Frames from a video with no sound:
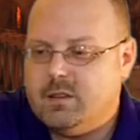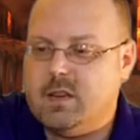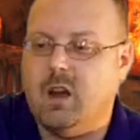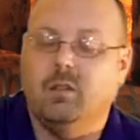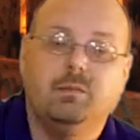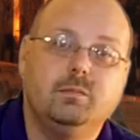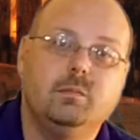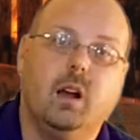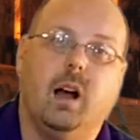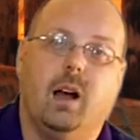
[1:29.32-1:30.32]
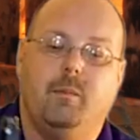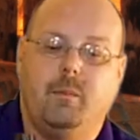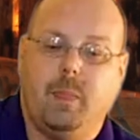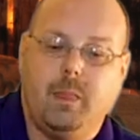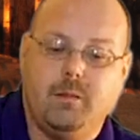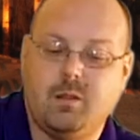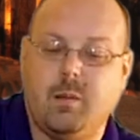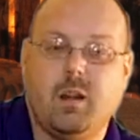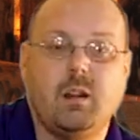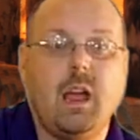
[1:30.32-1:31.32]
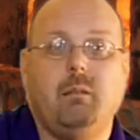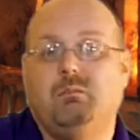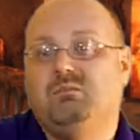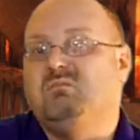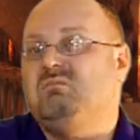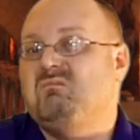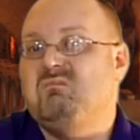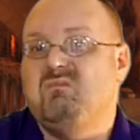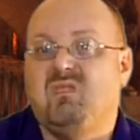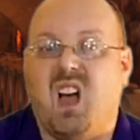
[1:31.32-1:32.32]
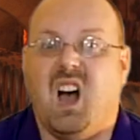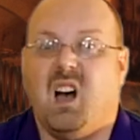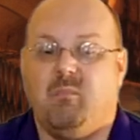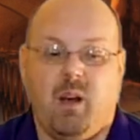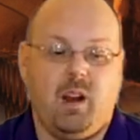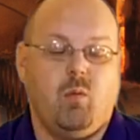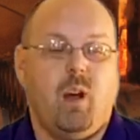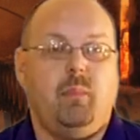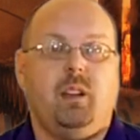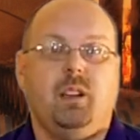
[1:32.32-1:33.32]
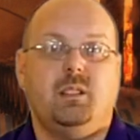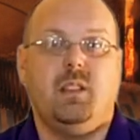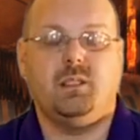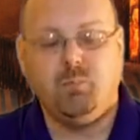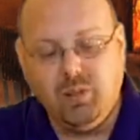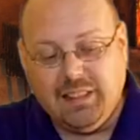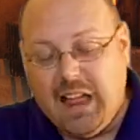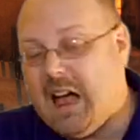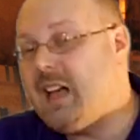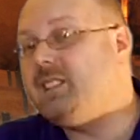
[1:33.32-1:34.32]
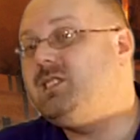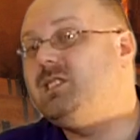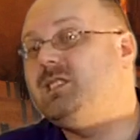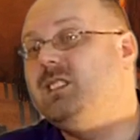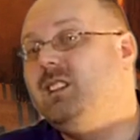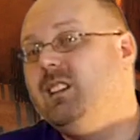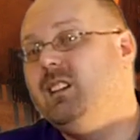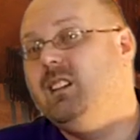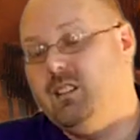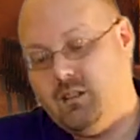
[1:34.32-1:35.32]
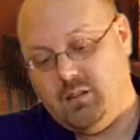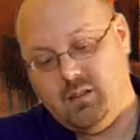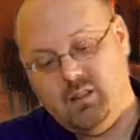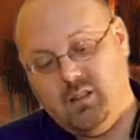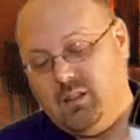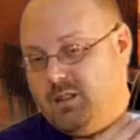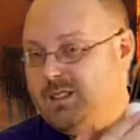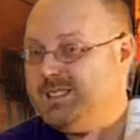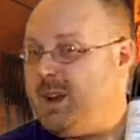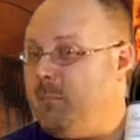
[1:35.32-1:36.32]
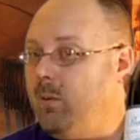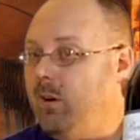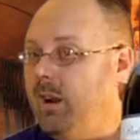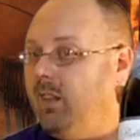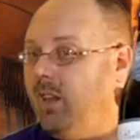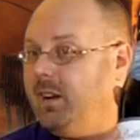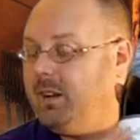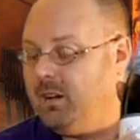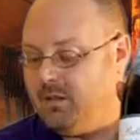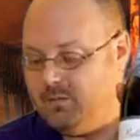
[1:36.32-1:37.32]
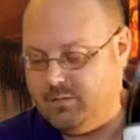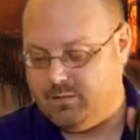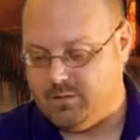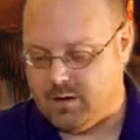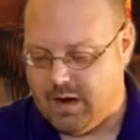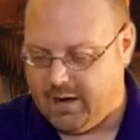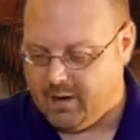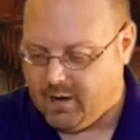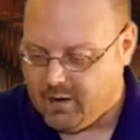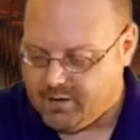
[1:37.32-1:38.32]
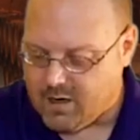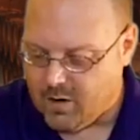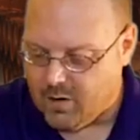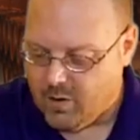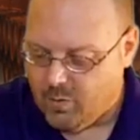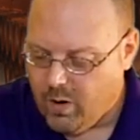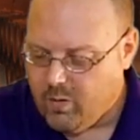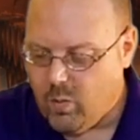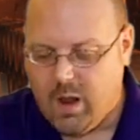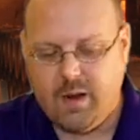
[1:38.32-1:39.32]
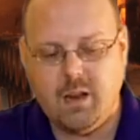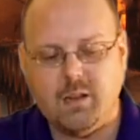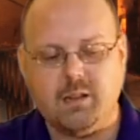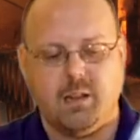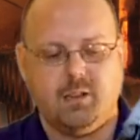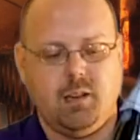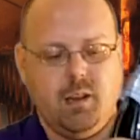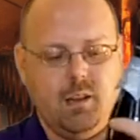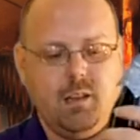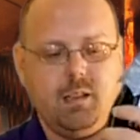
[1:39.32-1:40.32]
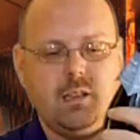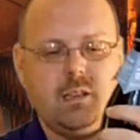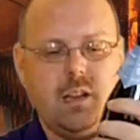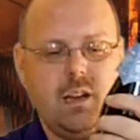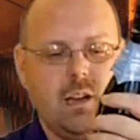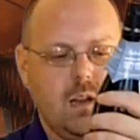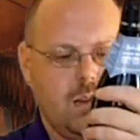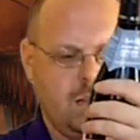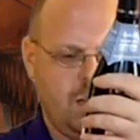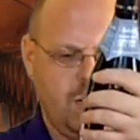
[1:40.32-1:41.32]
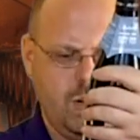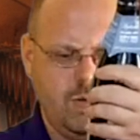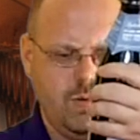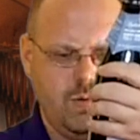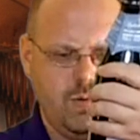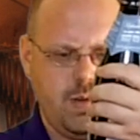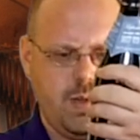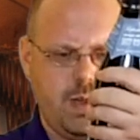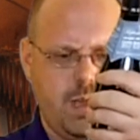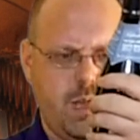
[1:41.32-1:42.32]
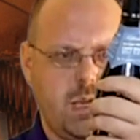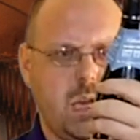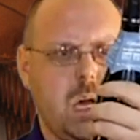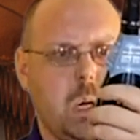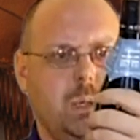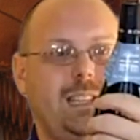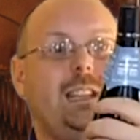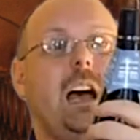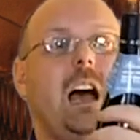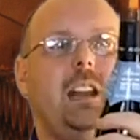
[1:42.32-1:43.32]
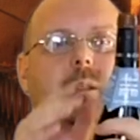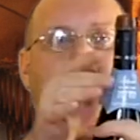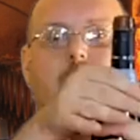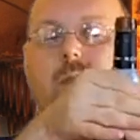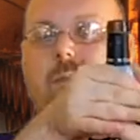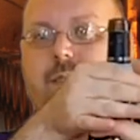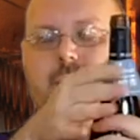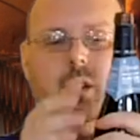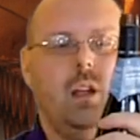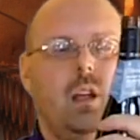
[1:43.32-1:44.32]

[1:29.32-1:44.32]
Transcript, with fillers: So, um, so I'm like, okay, I'm buying a wine because of this. Plus, it's got Braille on here. All right. So, what wine is this? This is the 2009. There we go. Oops.